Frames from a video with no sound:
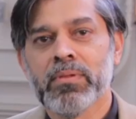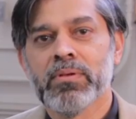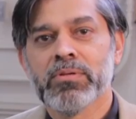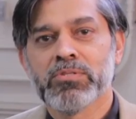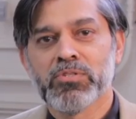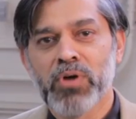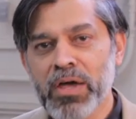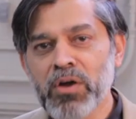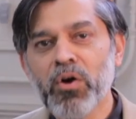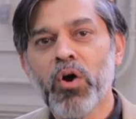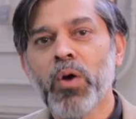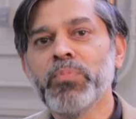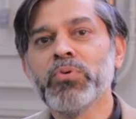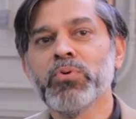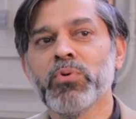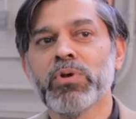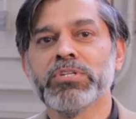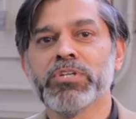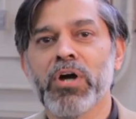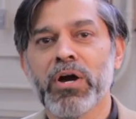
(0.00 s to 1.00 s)
So I hope you
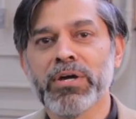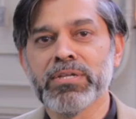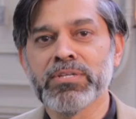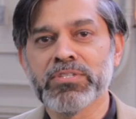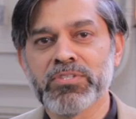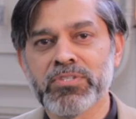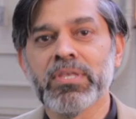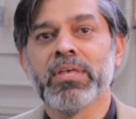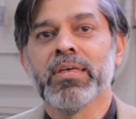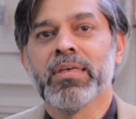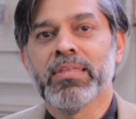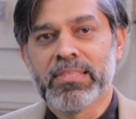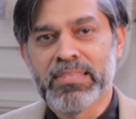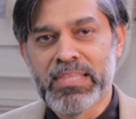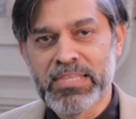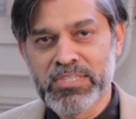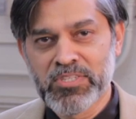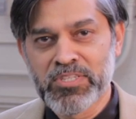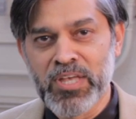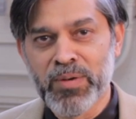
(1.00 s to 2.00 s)
will join us
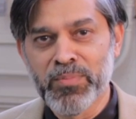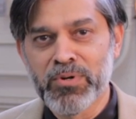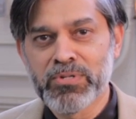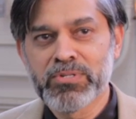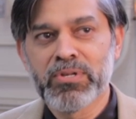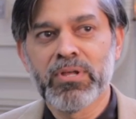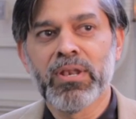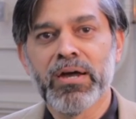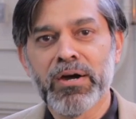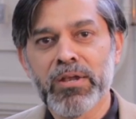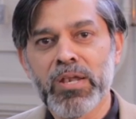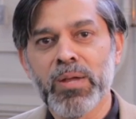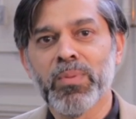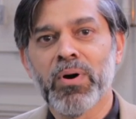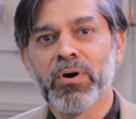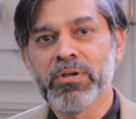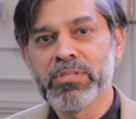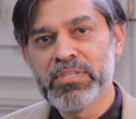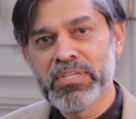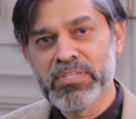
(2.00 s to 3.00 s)
this summer to learn
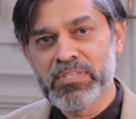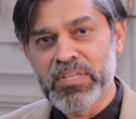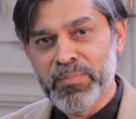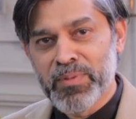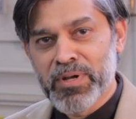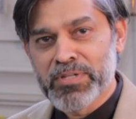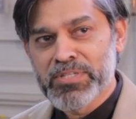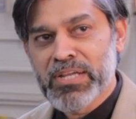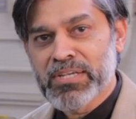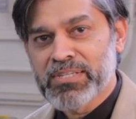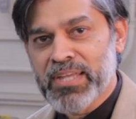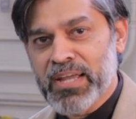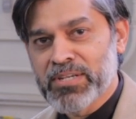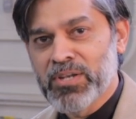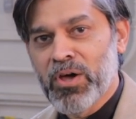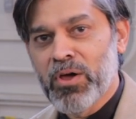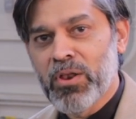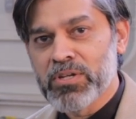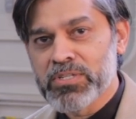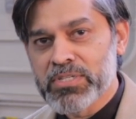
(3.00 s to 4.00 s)
about these emerging
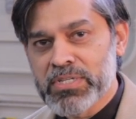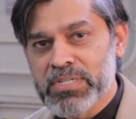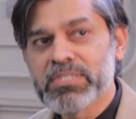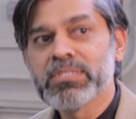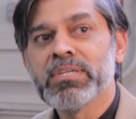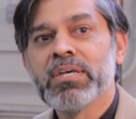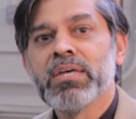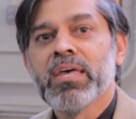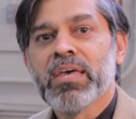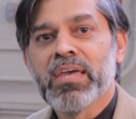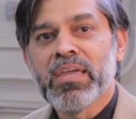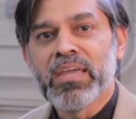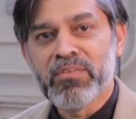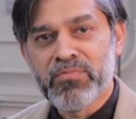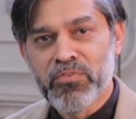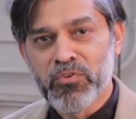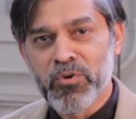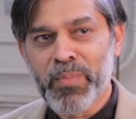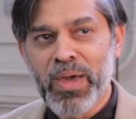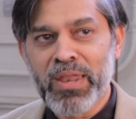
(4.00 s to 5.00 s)
technologies in
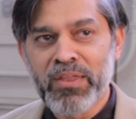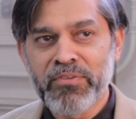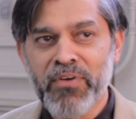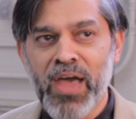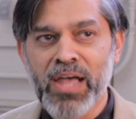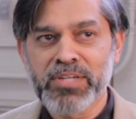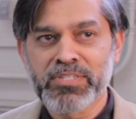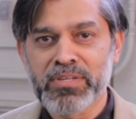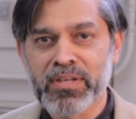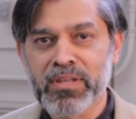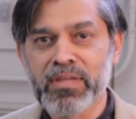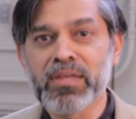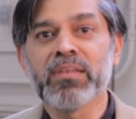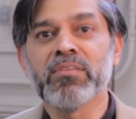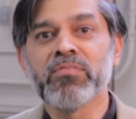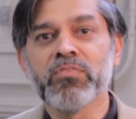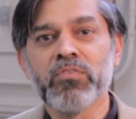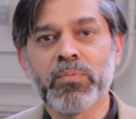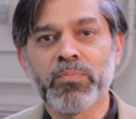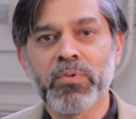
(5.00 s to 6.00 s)
food manufacturing and
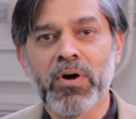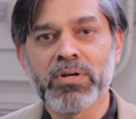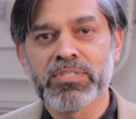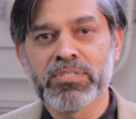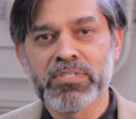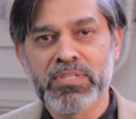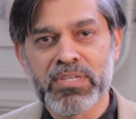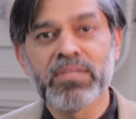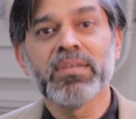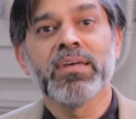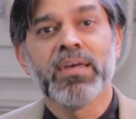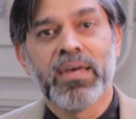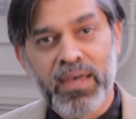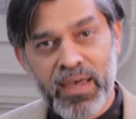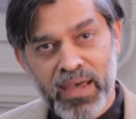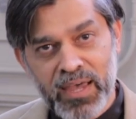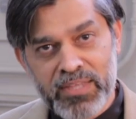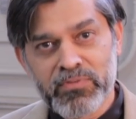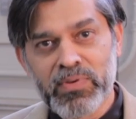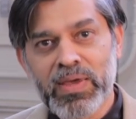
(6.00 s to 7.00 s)
food processing
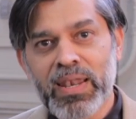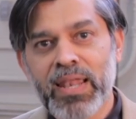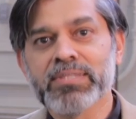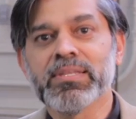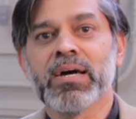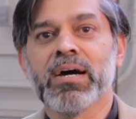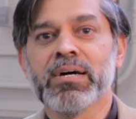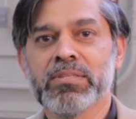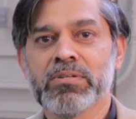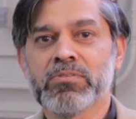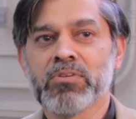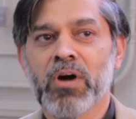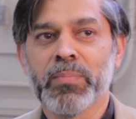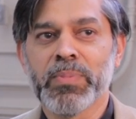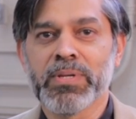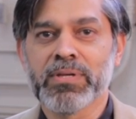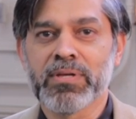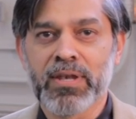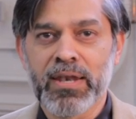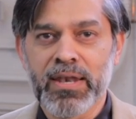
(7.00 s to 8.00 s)
as well as other
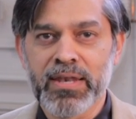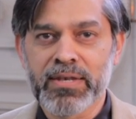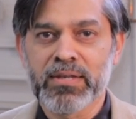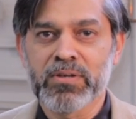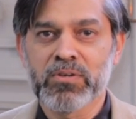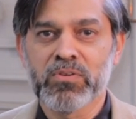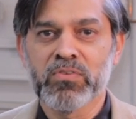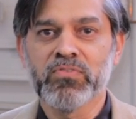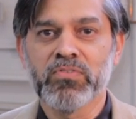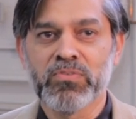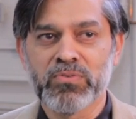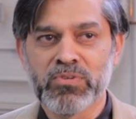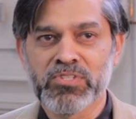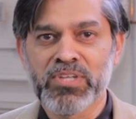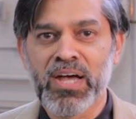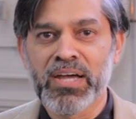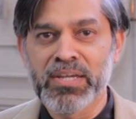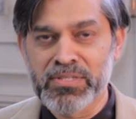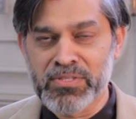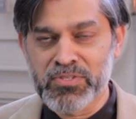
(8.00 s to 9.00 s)
topics related to food
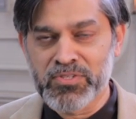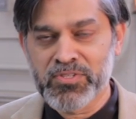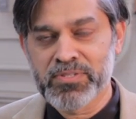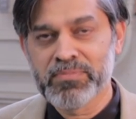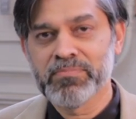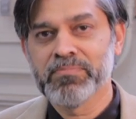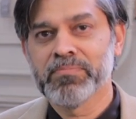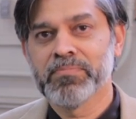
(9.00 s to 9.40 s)
science.